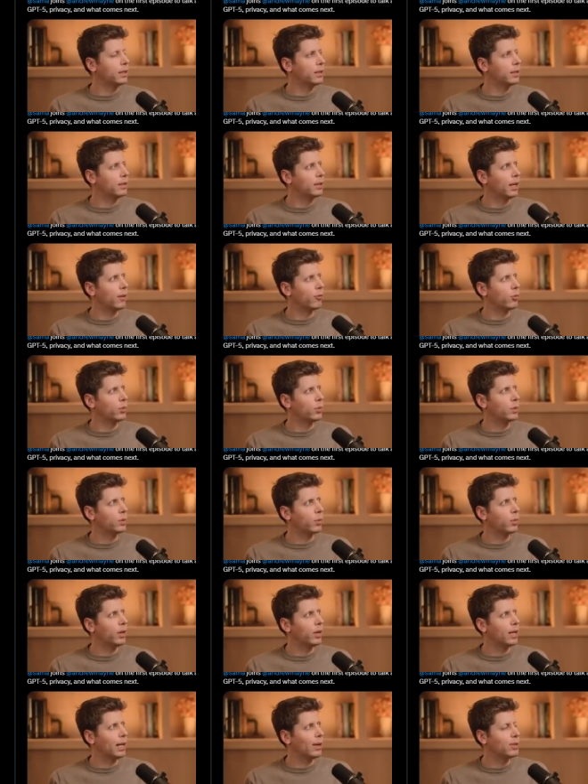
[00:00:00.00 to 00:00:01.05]
that everyone was
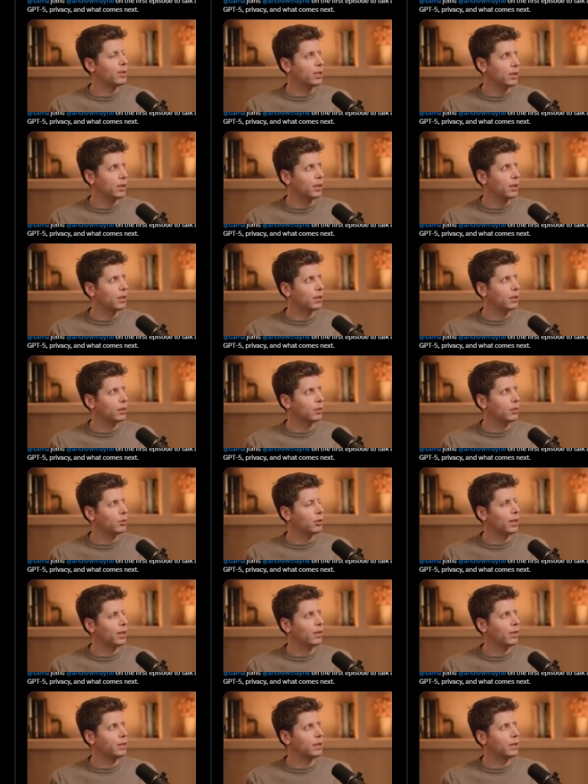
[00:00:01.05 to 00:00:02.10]
worried I was just going to
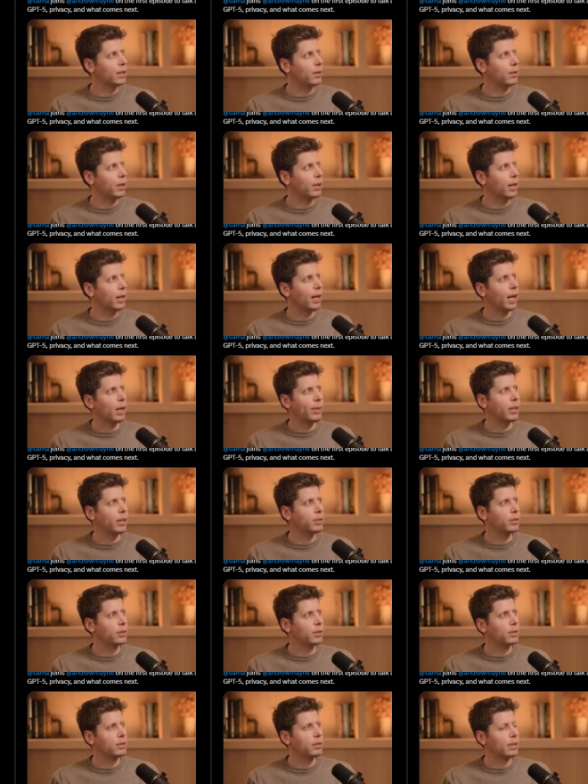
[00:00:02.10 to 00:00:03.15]
Google everything when it came out
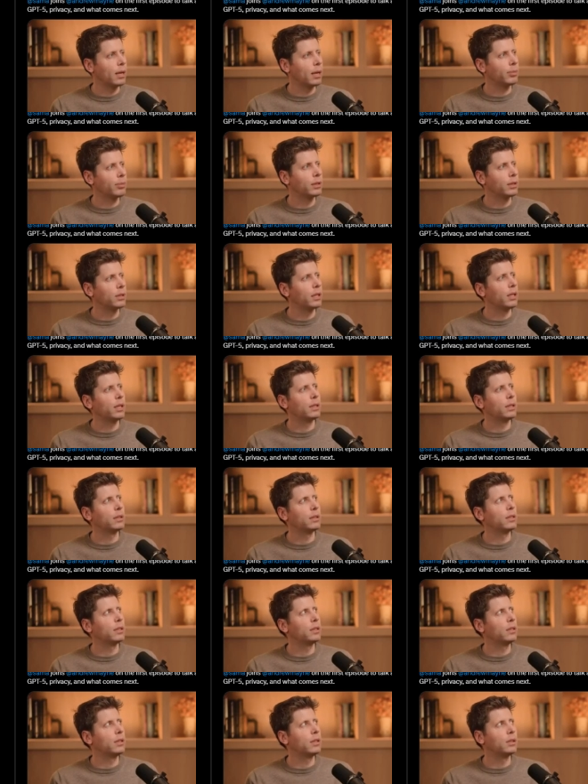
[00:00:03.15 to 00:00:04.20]
and stop learning. And,
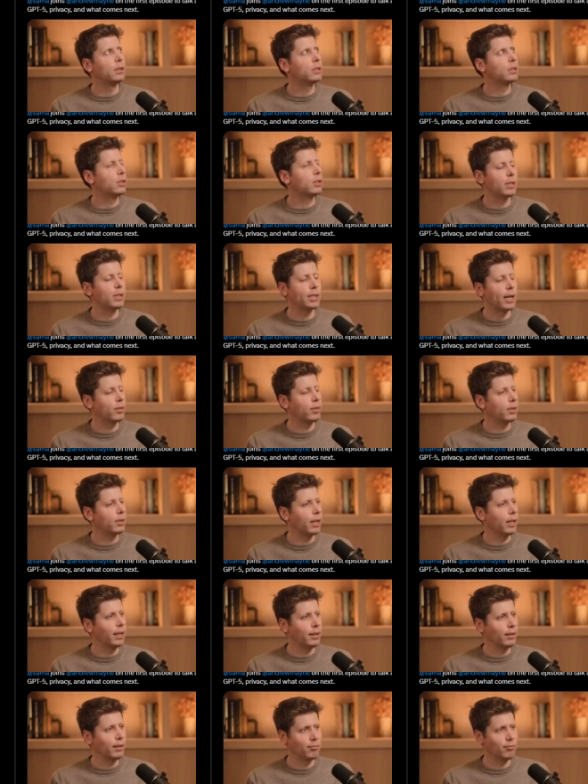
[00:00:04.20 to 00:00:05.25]
it turns out
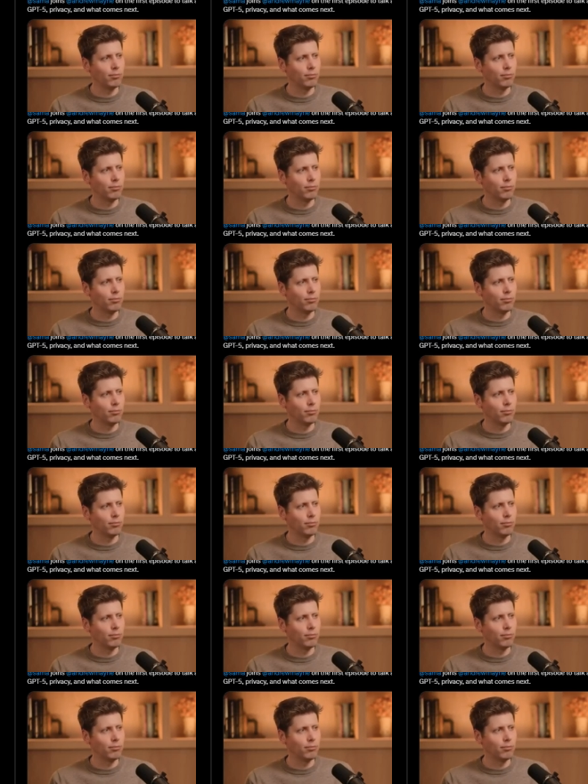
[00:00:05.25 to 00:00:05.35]
like